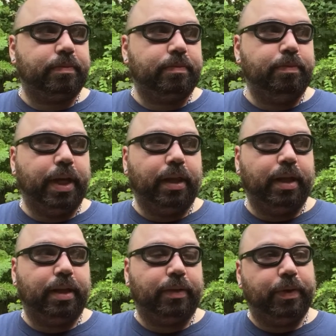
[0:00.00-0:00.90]
mill
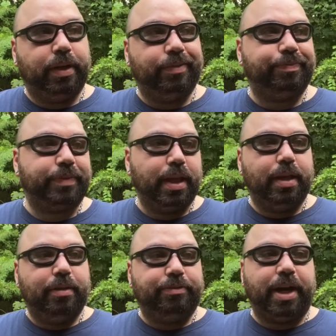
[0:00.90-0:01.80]
it, well,
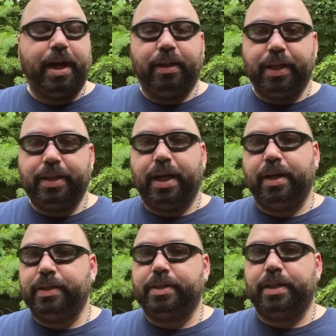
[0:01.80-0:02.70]
file it
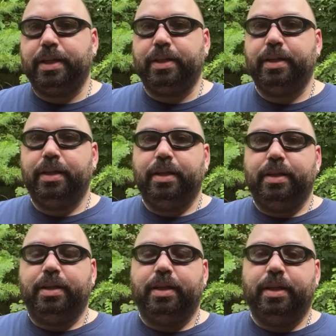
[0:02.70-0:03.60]
down to
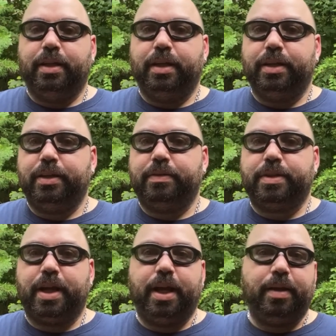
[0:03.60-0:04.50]
uh, a
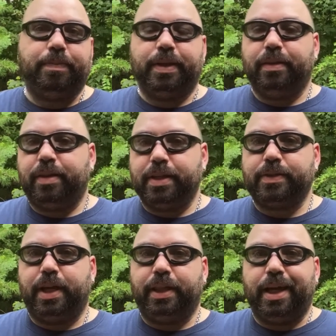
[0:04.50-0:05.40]
shape and
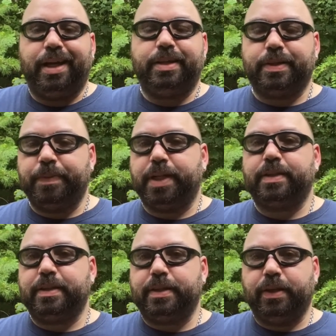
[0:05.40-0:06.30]
things like that. It just
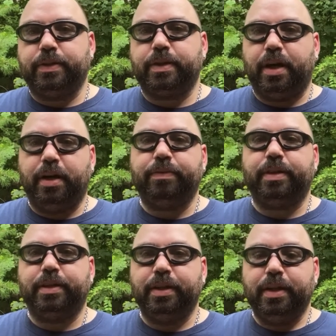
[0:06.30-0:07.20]
makes the steel soft
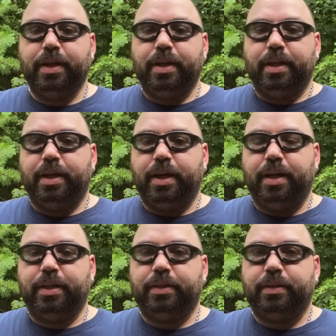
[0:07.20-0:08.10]
and
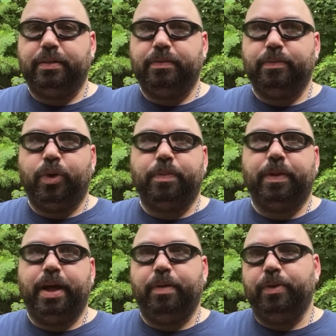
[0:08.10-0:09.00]
uh, more
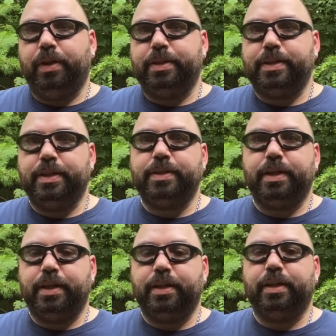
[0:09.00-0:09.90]
pliable. It's
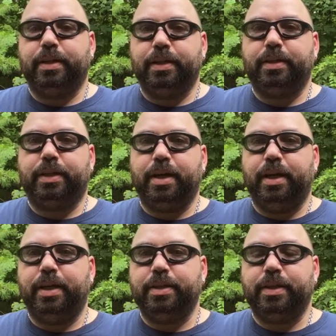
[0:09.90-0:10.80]
easier to, to
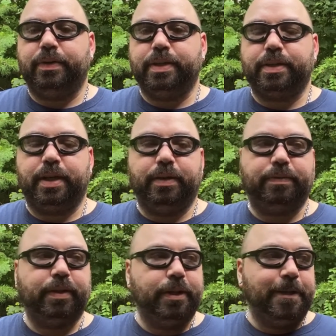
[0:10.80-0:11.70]
cut into and
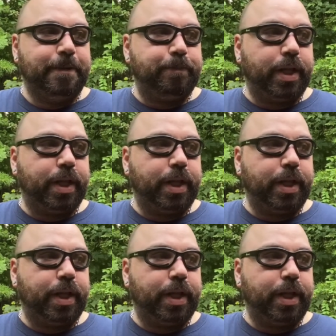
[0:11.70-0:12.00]
stuff.